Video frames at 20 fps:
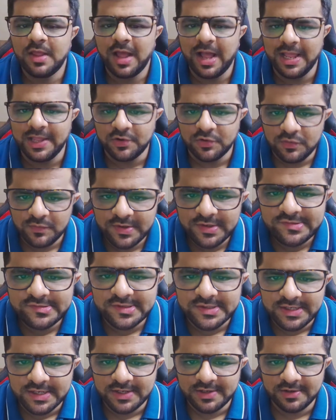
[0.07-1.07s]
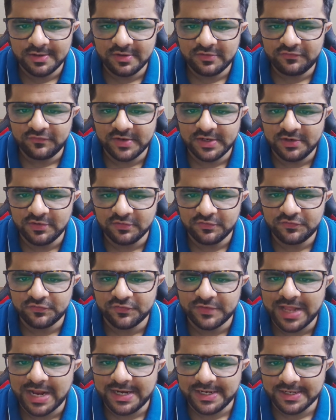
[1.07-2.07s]
I always create these videos
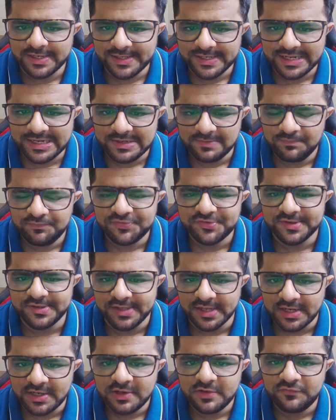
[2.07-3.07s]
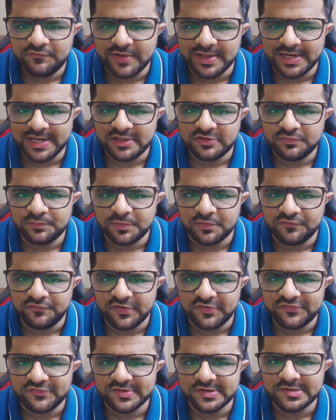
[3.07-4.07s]
so that it helps young finance
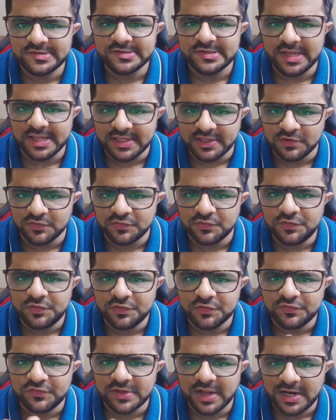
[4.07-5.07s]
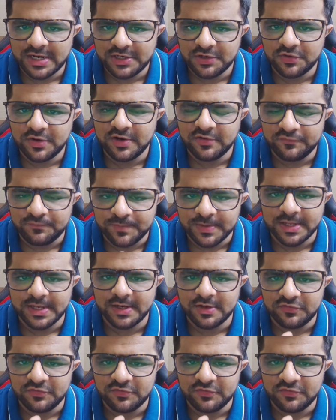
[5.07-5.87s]
professionals like you to start your FP&A